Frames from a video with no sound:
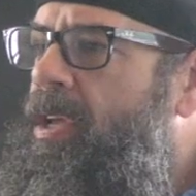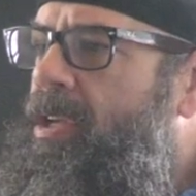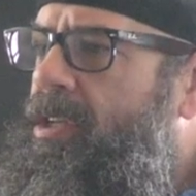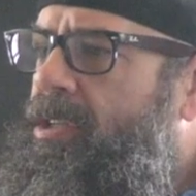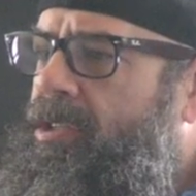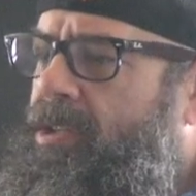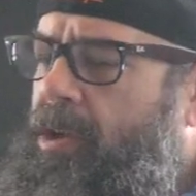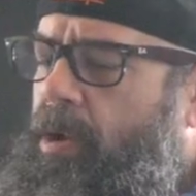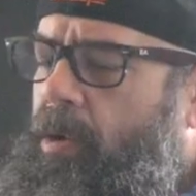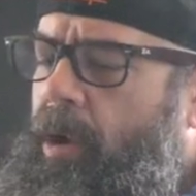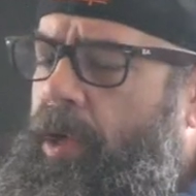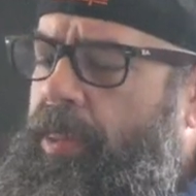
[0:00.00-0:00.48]

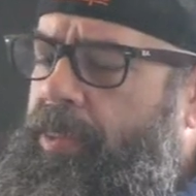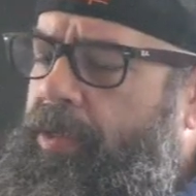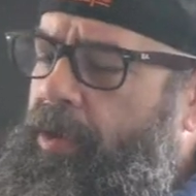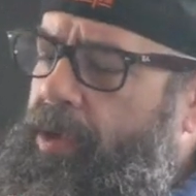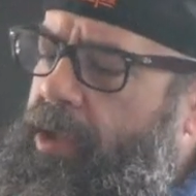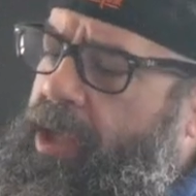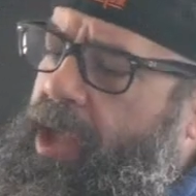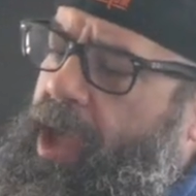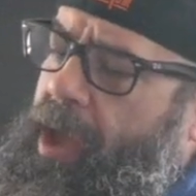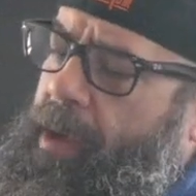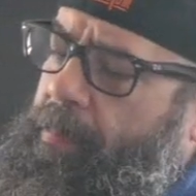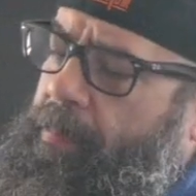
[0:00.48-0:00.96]
So I
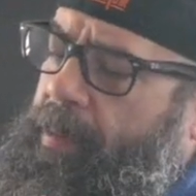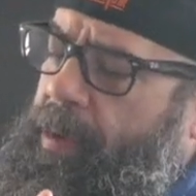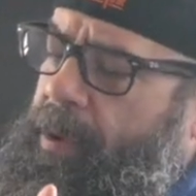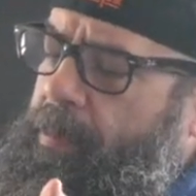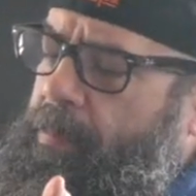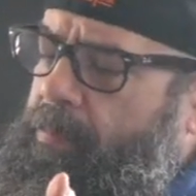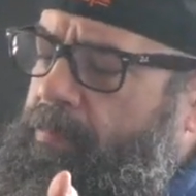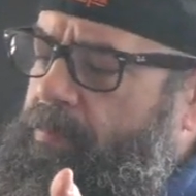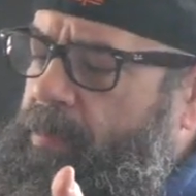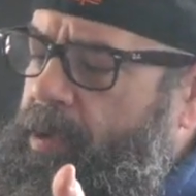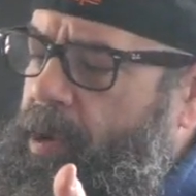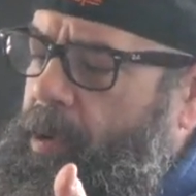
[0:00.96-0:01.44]
thought, yeah,
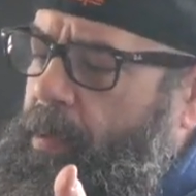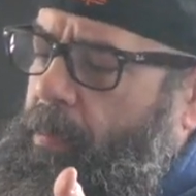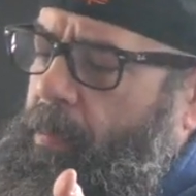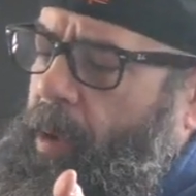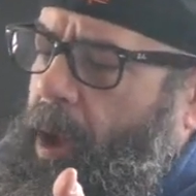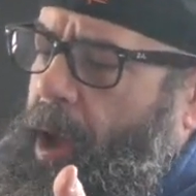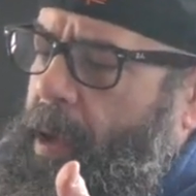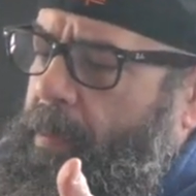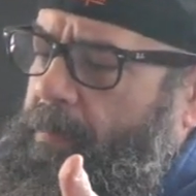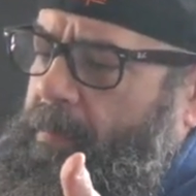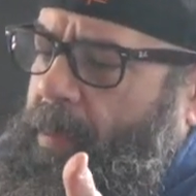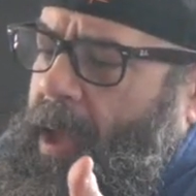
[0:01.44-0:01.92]
you know,